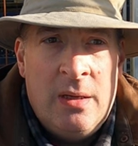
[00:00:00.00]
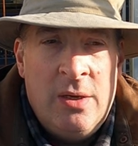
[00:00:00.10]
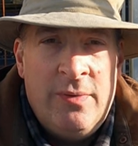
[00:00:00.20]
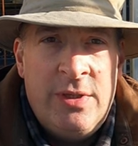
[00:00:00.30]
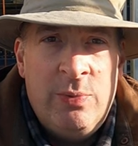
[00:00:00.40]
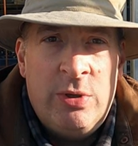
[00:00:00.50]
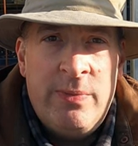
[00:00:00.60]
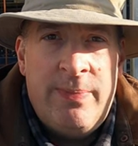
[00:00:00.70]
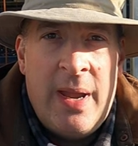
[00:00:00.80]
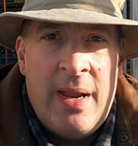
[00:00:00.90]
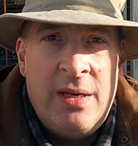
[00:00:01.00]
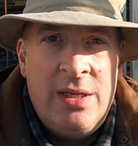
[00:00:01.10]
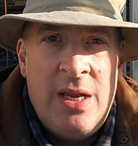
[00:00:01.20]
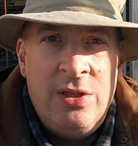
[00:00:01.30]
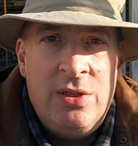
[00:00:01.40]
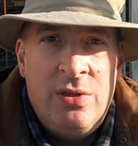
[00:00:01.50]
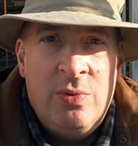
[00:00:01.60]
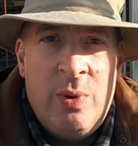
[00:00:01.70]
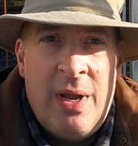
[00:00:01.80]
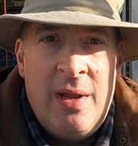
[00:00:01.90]
I obviously wasn't paying attention
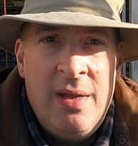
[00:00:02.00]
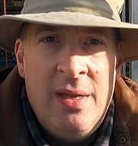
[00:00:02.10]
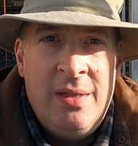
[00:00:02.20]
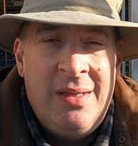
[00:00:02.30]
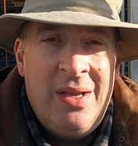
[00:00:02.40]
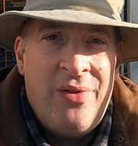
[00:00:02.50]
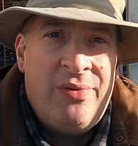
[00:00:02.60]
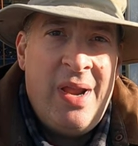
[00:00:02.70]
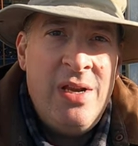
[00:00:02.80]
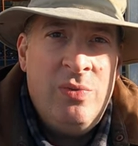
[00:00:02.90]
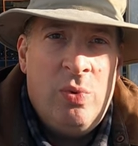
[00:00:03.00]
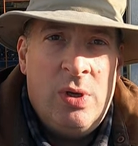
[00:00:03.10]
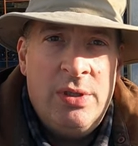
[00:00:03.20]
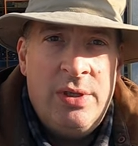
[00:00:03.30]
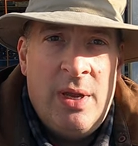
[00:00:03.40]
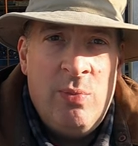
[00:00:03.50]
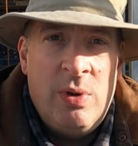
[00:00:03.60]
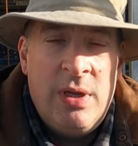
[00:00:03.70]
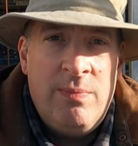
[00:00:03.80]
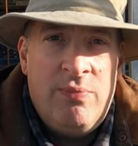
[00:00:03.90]
to where the other end was, and
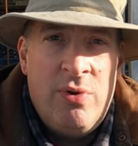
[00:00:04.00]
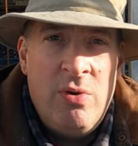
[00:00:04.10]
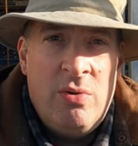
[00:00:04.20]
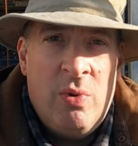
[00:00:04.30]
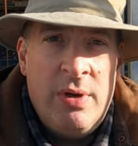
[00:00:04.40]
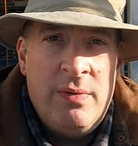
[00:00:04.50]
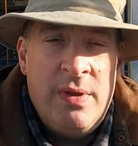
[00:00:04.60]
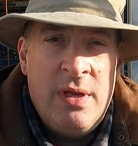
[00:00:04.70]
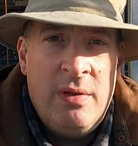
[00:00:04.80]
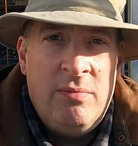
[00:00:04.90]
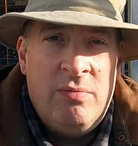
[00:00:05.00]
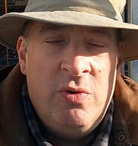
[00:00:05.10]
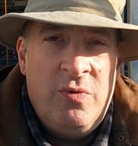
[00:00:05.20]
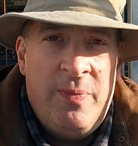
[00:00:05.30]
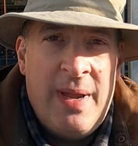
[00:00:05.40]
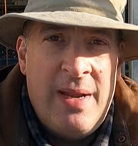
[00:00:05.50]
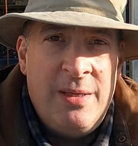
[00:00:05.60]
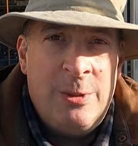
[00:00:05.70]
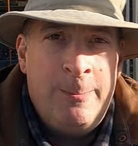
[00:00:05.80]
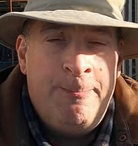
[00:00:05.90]
we broke one of the roof
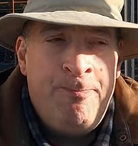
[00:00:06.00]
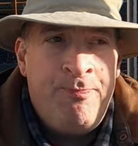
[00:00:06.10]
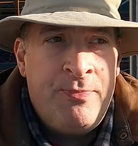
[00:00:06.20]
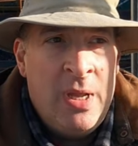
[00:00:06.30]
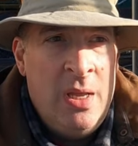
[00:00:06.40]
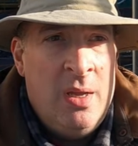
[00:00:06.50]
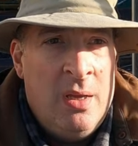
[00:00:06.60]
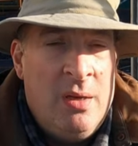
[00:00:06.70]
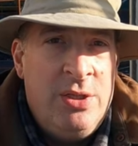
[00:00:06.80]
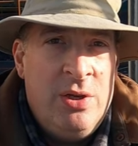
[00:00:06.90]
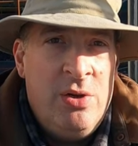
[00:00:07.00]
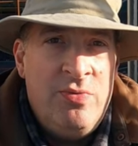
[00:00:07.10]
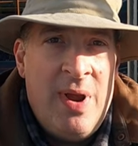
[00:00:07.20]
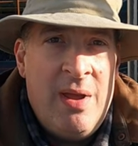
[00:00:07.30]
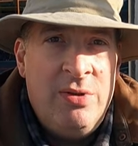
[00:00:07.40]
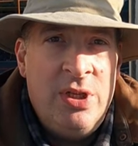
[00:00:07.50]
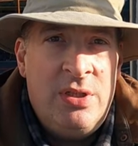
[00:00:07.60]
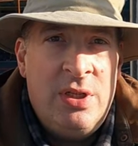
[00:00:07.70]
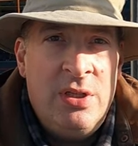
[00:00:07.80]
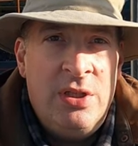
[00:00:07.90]
panes. I turned round
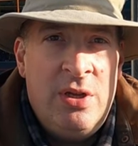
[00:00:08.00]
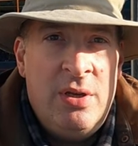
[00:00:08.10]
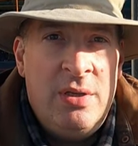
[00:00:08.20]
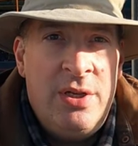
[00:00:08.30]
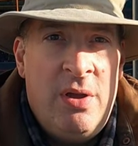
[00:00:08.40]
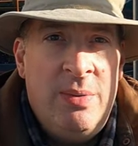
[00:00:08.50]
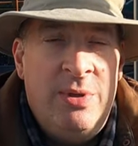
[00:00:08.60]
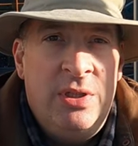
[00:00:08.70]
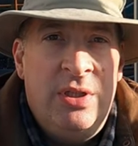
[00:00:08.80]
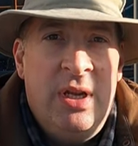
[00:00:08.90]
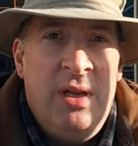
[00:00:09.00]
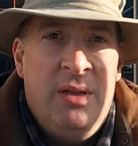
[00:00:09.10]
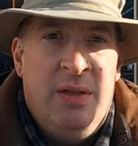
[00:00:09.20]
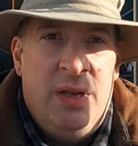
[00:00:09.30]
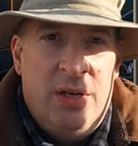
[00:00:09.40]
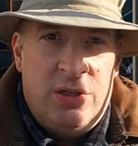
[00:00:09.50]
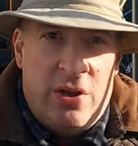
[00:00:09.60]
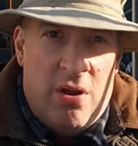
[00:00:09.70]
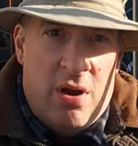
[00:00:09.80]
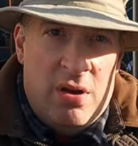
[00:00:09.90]
just in time to see the
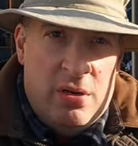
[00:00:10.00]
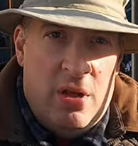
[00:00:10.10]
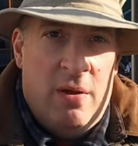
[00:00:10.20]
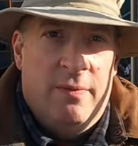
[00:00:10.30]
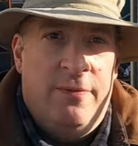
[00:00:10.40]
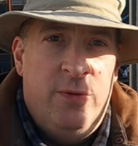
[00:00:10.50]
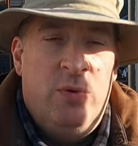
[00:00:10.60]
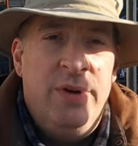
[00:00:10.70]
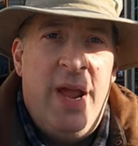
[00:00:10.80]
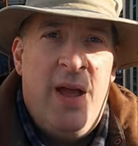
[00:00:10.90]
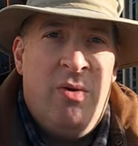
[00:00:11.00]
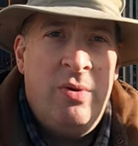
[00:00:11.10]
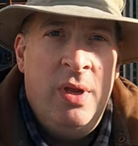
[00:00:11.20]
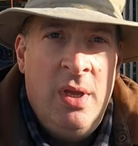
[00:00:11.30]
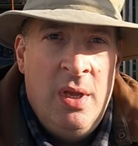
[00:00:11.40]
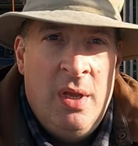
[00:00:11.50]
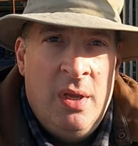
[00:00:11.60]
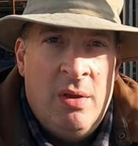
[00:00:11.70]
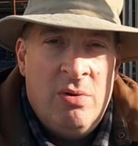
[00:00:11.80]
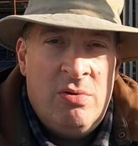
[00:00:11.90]
entire lot fall down
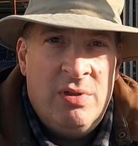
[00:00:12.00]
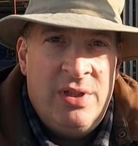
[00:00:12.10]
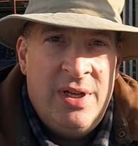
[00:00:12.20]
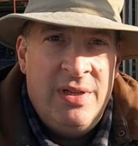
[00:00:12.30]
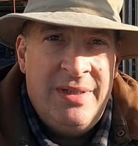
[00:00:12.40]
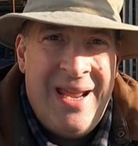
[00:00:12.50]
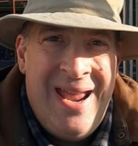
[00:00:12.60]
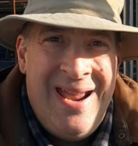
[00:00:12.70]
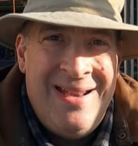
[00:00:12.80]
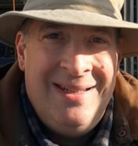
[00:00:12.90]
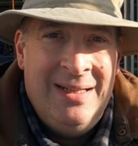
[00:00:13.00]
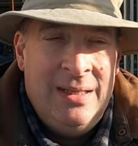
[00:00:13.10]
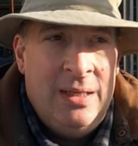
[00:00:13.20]
on Christina's head.